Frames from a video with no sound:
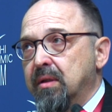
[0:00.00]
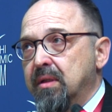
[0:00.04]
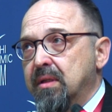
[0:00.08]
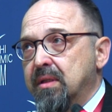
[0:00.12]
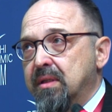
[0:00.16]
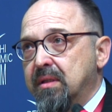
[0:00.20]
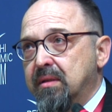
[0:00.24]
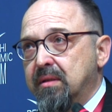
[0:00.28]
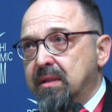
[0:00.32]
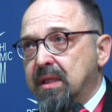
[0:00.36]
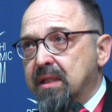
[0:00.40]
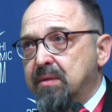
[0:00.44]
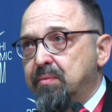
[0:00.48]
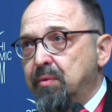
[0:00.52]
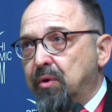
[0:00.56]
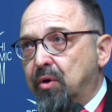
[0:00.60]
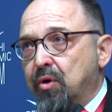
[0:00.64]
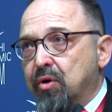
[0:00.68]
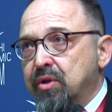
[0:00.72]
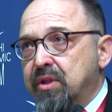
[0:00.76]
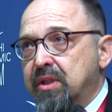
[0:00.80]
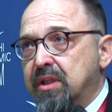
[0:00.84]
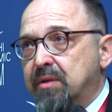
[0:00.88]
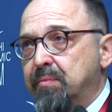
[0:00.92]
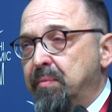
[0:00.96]
Just
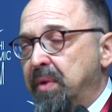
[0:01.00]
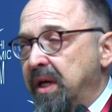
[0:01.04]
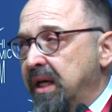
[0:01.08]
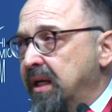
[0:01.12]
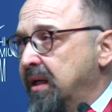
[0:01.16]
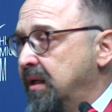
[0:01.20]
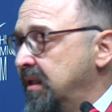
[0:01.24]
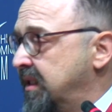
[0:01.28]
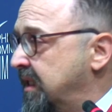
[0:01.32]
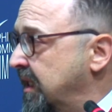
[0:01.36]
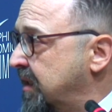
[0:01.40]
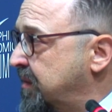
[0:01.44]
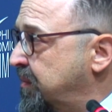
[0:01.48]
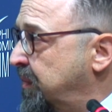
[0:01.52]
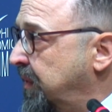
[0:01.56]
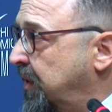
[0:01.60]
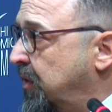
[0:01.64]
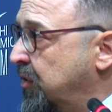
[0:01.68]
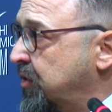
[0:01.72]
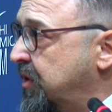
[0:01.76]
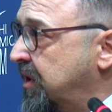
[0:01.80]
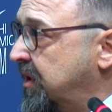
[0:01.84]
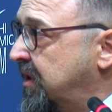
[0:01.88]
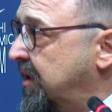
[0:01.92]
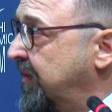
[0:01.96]
because it's big, just
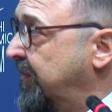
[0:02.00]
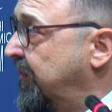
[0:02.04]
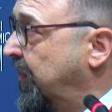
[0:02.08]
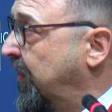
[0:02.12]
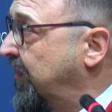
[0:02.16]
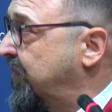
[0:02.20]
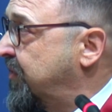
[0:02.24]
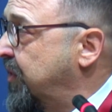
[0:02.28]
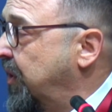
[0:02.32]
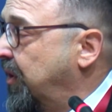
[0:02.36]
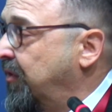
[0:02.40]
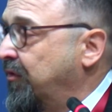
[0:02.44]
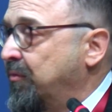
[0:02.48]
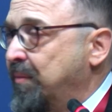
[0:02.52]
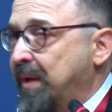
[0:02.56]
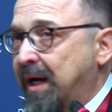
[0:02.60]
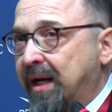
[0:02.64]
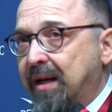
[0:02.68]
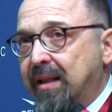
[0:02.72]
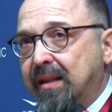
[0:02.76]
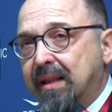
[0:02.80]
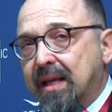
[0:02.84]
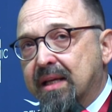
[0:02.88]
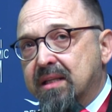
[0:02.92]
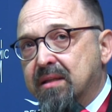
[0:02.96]
because it involves a lot of money,
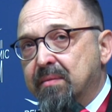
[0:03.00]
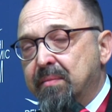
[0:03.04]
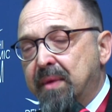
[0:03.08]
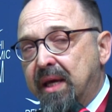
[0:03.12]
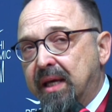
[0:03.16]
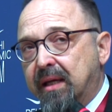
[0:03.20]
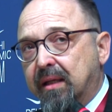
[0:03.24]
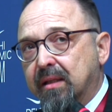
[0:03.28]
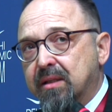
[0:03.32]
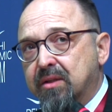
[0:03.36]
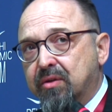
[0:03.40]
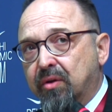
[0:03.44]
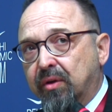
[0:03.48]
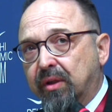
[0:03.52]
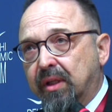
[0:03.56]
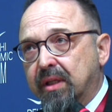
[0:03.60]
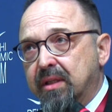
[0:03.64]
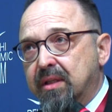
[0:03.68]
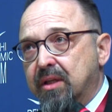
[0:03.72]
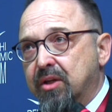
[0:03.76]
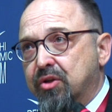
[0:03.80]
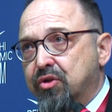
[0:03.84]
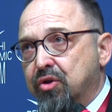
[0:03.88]
doesn't make it strategic.